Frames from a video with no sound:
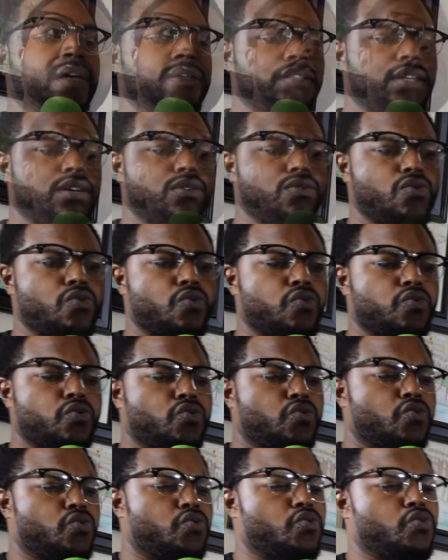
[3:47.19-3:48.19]
So
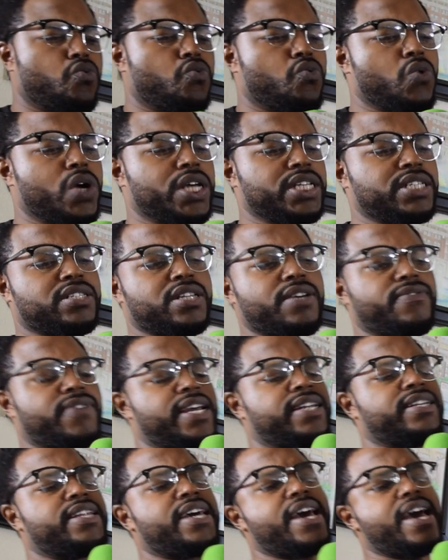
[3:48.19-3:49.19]
when stuff
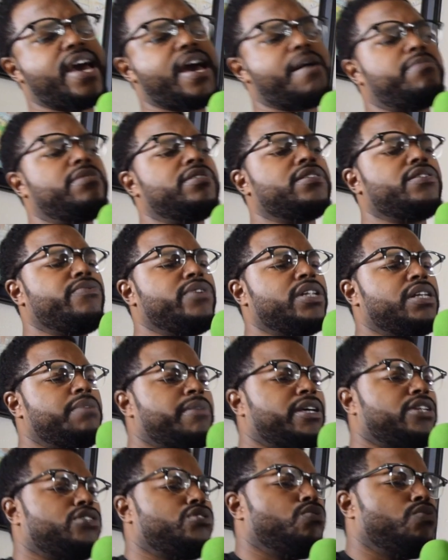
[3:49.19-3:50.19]
like that happens, it really
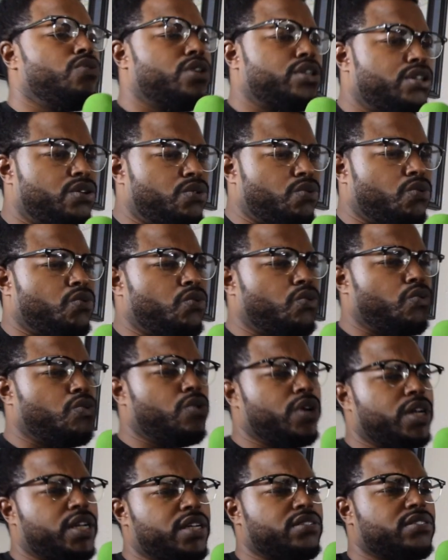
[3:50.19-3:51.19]
makes you wonder
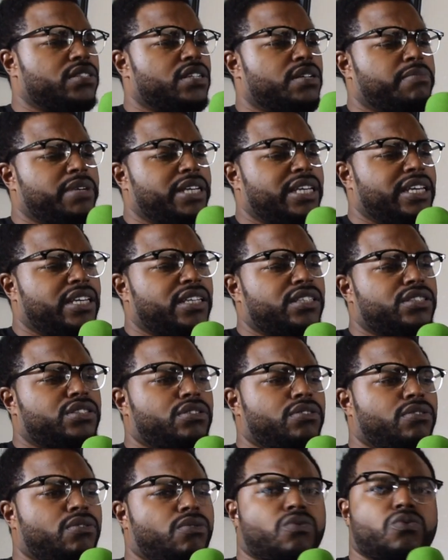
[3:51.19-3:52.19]
what else could be an
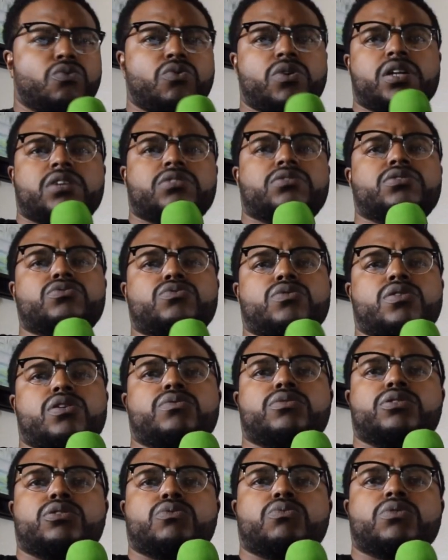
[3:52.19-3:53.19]
issue? What else is wrong
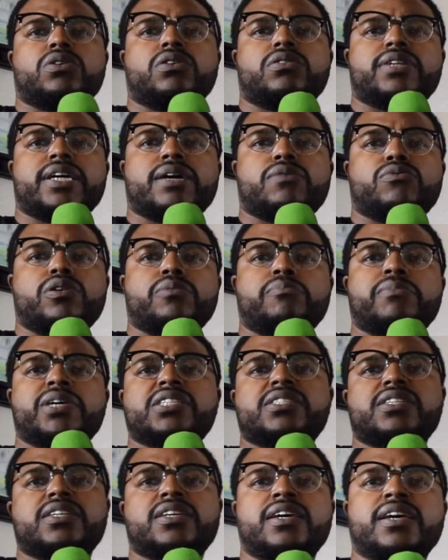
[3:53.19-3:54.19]
with the world that we
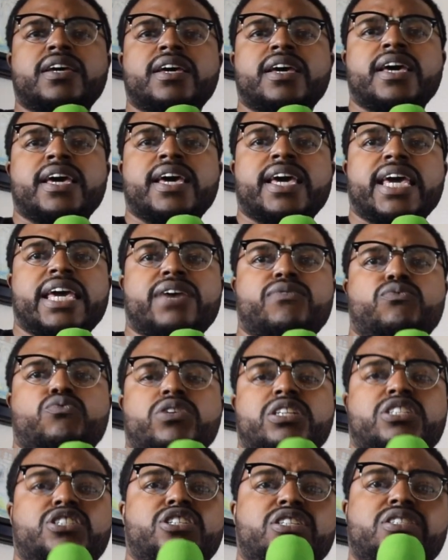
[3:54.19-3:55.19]
missing if
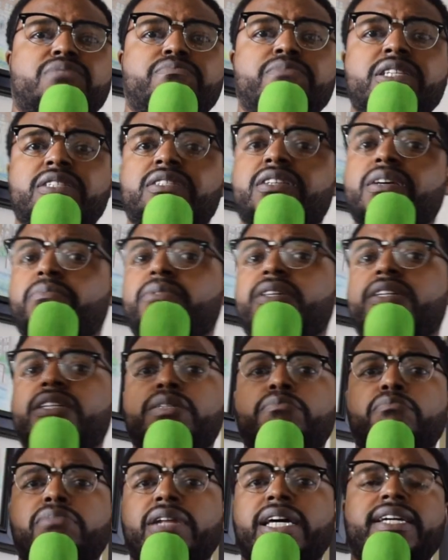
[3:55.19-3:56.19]
we just miss something
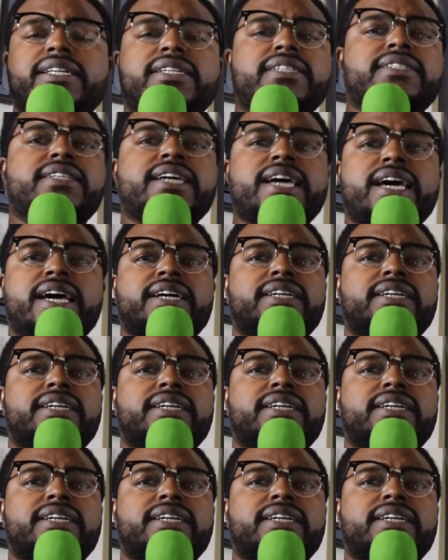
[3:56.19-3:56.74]
as blatant as that?